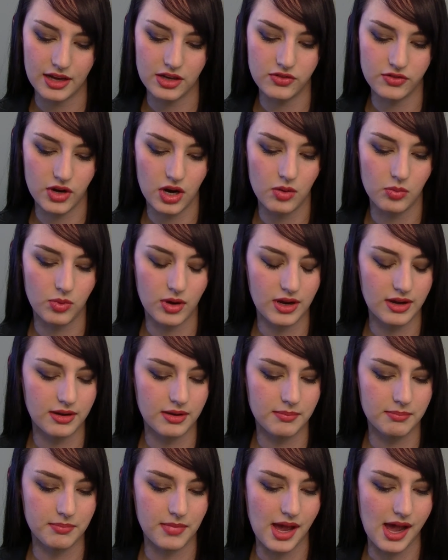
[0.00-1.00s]
you've got
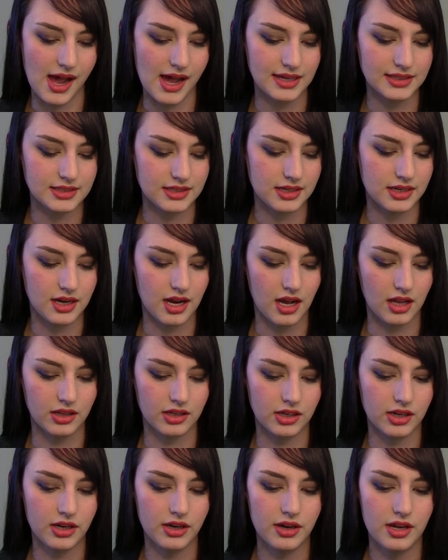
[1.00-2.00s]
one matte
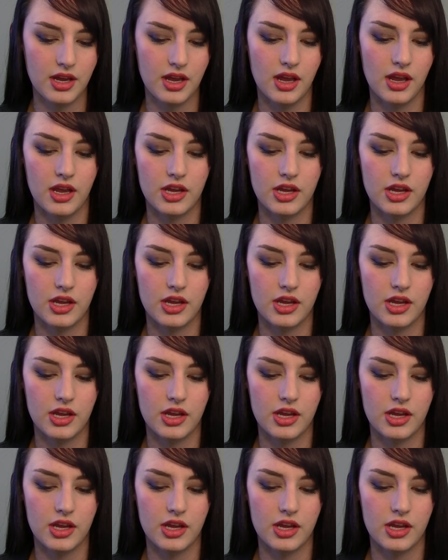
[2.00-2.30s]
color.